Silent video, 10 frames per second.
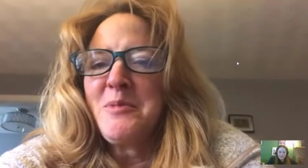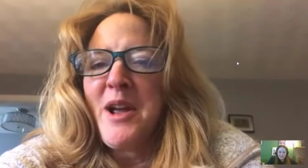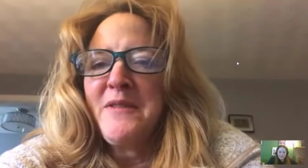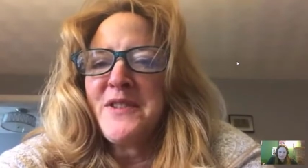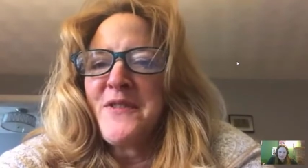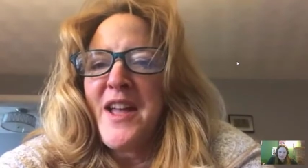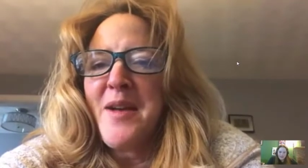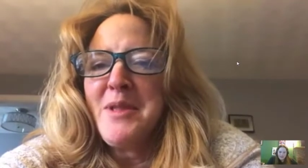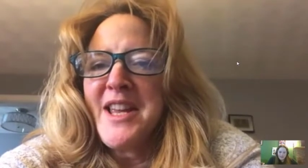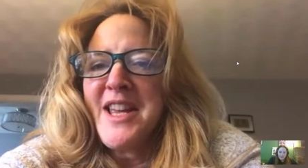wife's
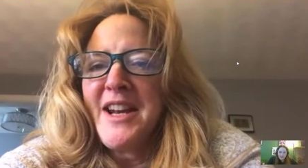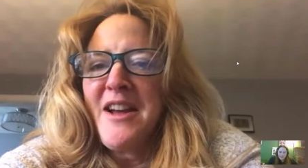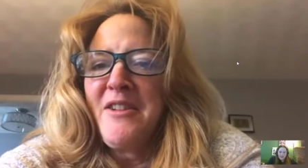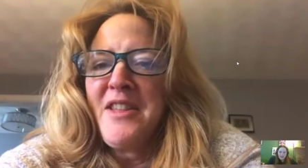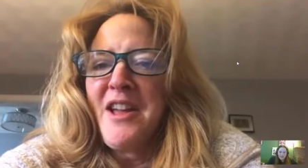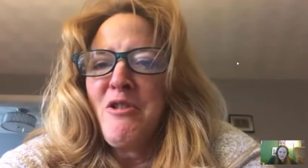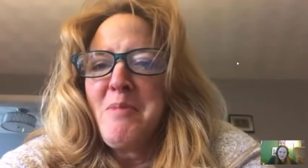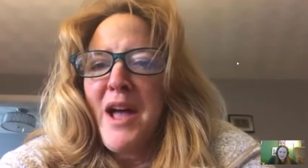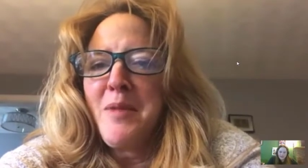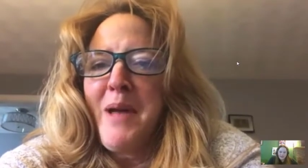family and how they go
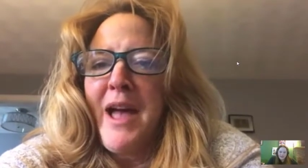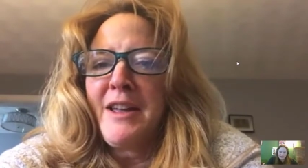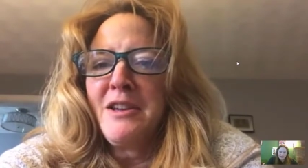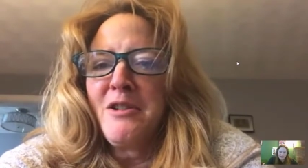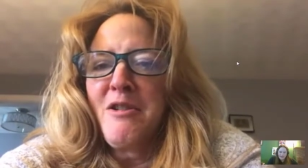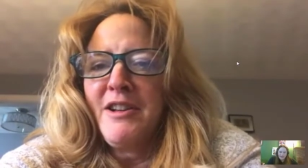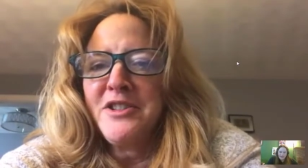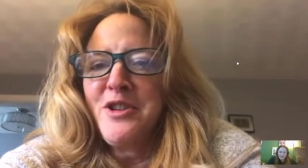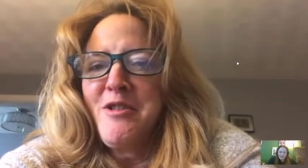backpacking across